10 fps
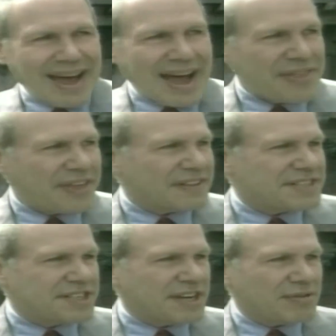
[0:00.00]
I think the
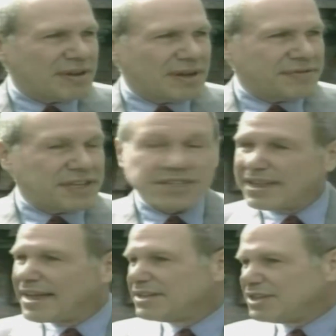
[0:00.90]
secret of
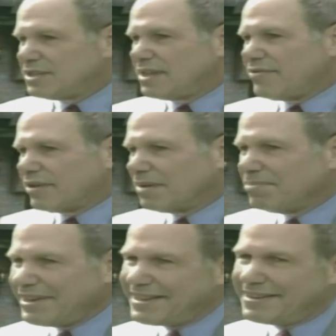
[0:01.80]
Disneyland is it's never
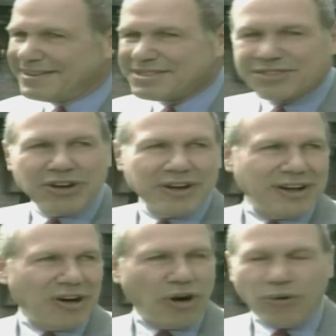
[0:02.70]
completed. It's
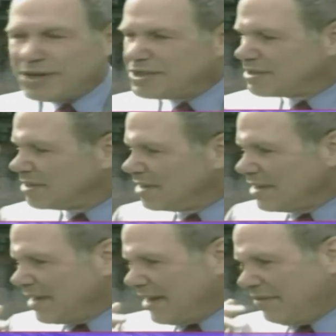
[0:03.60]
uh, always
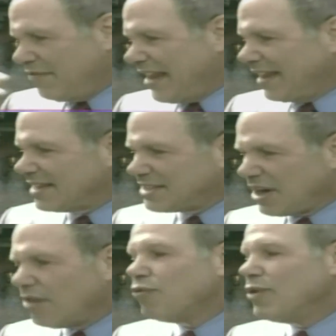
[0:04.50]
inventing
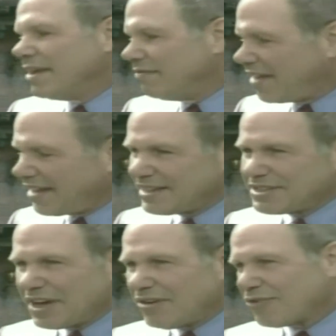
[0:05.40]
itself, reinventing
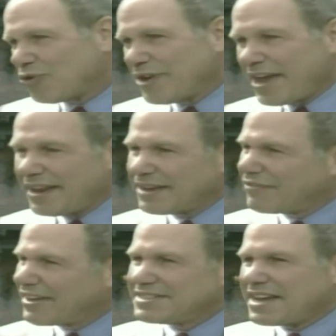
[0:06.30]
itself, creating
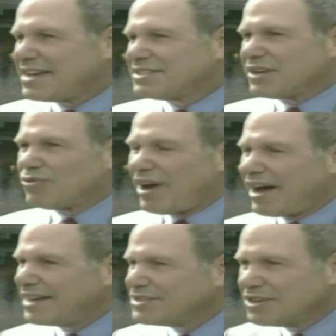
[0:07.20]
fantastic
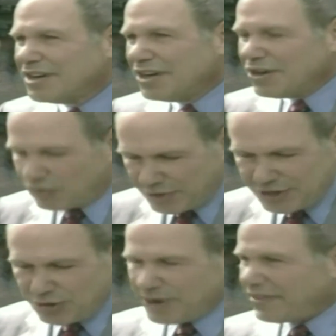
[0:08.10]
rides,
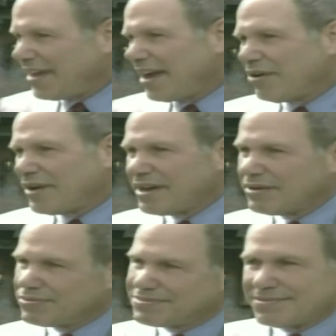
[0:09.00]
redoing the
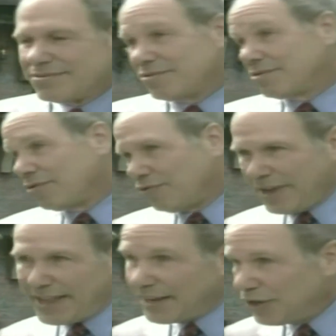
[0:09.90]
area,
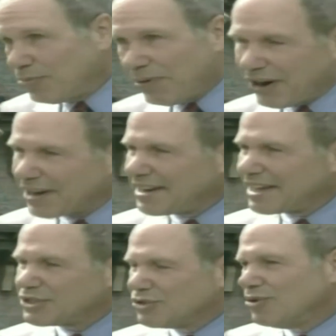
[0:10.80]
creating a new park
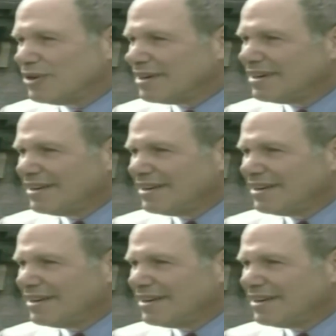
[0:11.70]
next door.